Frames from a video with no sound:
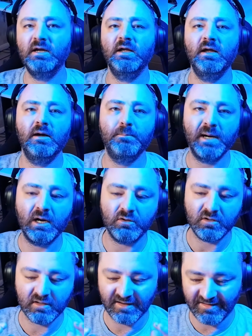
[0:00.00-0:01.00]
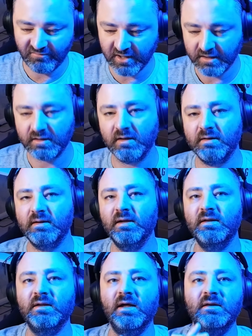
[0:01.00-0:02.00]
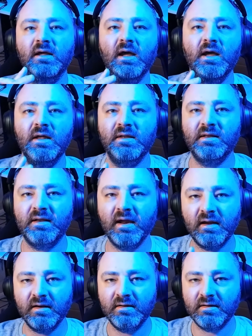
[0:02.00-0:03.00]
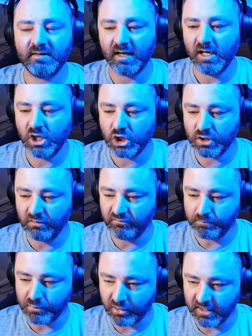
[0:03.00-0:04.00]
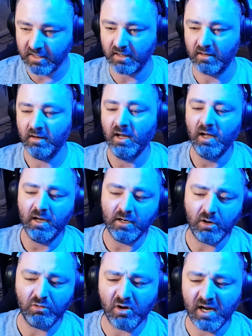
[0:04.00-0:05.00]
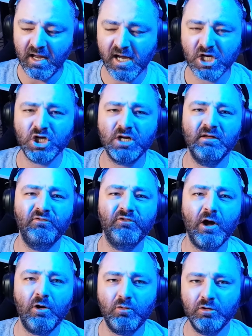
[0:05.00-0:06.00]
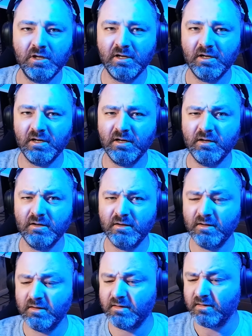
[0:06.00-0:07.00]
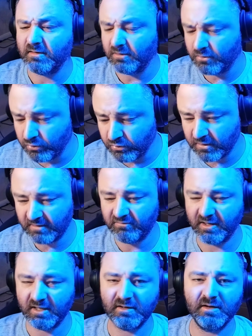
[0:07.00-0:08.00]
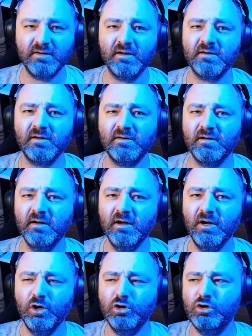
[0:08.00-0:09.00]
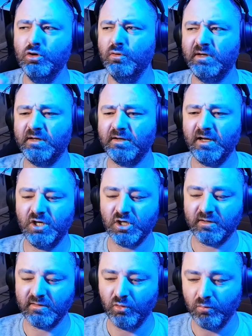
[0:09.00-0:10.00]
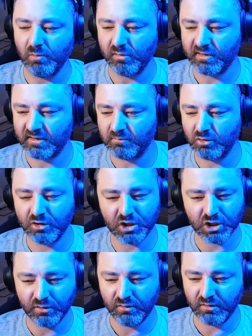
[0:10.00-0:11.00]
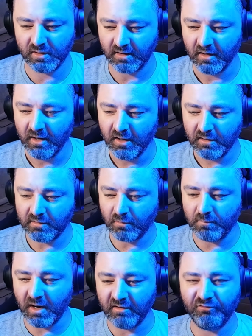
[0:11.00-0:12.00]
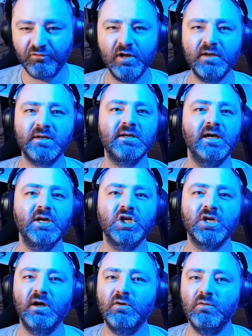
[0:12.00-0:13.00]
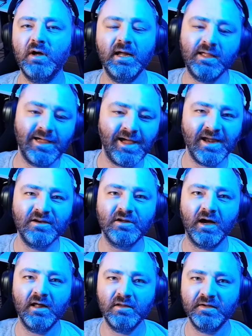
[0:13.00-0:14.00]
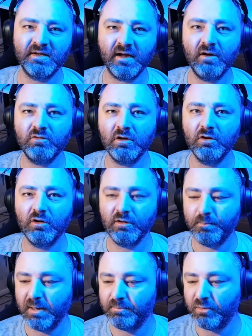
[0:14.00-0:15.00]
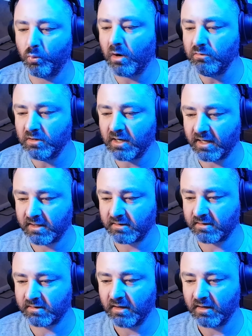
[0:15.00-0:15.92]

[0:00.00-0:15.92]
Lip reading: about the Invictas, is that, second stage of braking. Now, I actually found here in these new Invictas that there's 2 stages almost. I'm going to show you here. So my first stage, now I can dial this out. A lot of people won't like this.